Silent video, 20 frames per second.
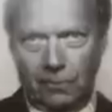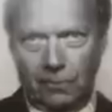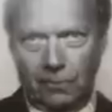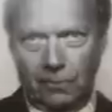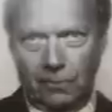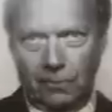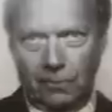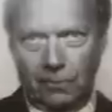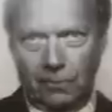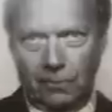
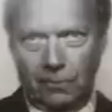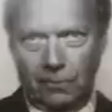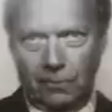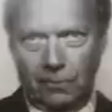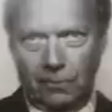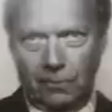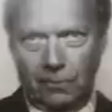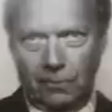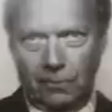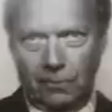
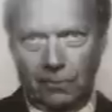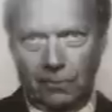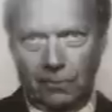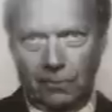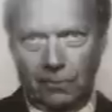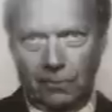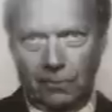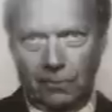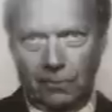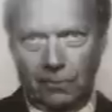
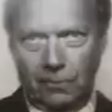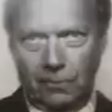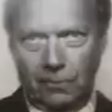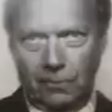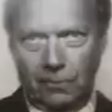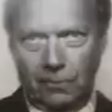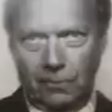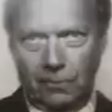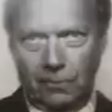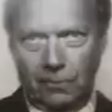
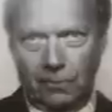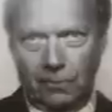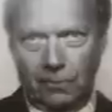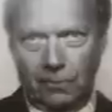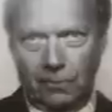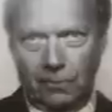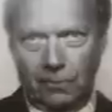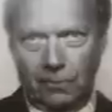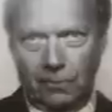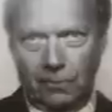
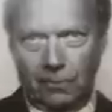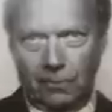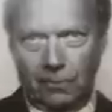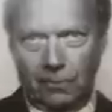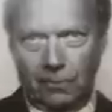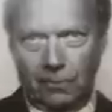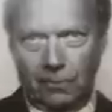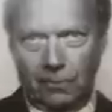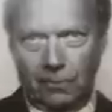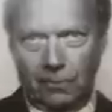
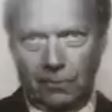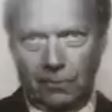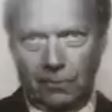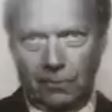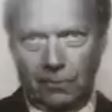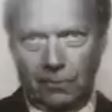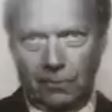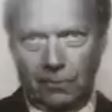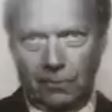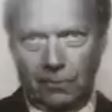
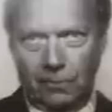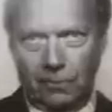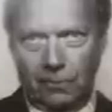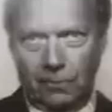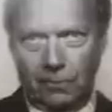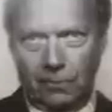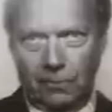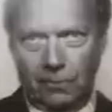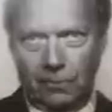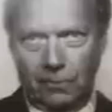
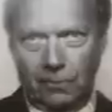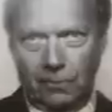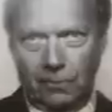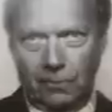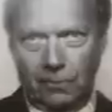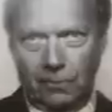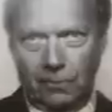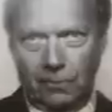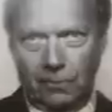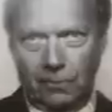
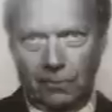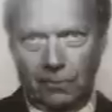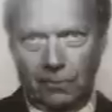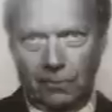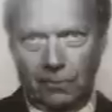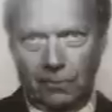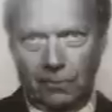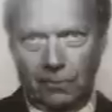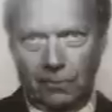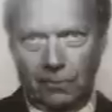
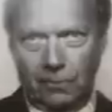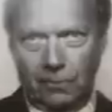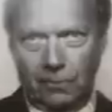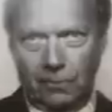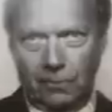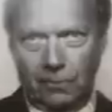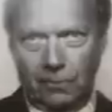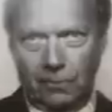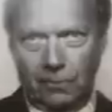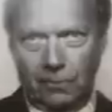
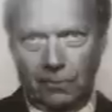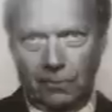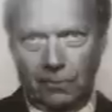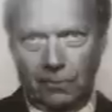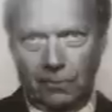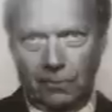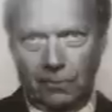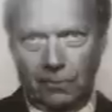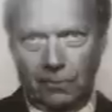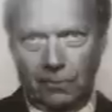
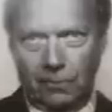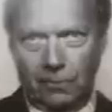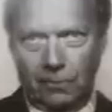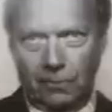[no speech]